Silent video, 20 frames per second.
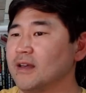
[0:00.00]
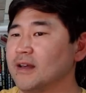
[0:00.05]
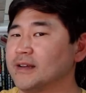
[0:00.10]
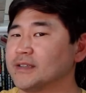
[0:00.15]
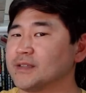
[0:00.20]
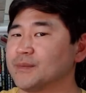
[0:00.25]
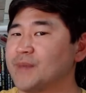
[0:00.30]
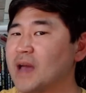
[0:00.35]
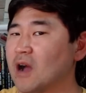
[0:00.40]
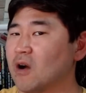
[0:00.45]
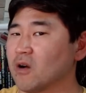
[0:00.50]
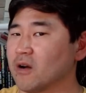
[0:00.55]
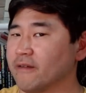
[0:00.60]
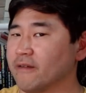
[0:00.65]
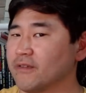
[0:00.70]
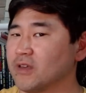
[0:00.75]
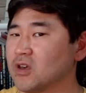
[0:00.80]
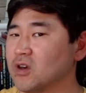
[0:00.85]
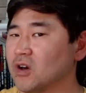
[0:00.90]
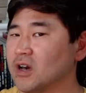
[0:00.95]
as a power
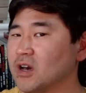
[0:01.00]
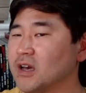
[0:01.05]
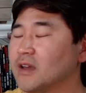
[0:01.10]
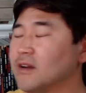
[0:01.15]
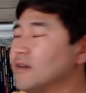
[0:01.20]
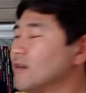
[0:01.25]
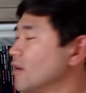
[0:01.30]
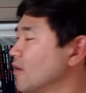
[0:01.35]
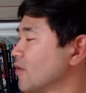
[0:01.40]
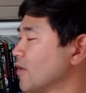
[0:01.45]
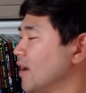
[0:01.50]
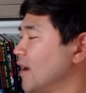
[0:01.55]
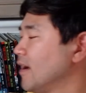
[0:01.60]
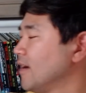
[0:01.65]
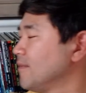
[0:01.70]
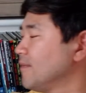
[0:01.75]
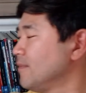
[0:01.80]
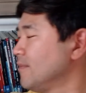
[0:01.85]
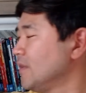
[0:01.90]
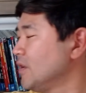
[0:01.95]
of good,
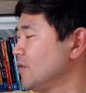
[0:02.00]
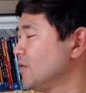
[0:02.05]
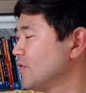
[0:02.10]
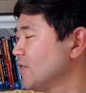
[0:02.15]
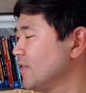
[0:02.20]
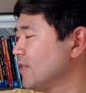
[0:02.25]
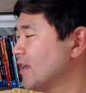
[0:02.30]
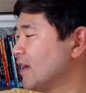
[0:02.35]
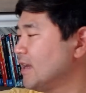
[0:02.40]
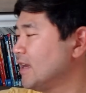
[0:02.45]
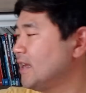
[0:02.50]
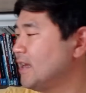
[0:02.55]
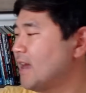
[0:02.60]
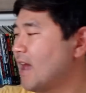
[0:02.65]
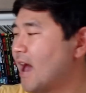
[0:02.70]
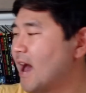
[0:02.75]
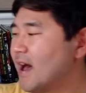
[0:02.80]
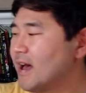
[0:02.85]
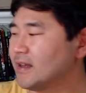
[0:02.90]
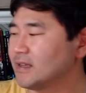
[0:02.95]
okay? You see that he
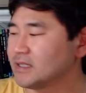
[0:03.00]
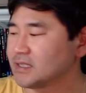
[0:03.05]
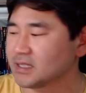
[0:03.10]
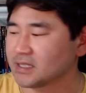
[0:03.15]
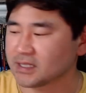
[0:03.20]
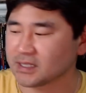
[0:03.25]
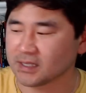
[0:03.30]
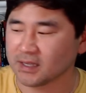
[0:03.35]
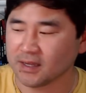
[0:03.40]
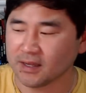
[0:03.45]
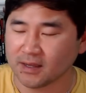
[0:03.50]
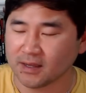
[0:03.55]
has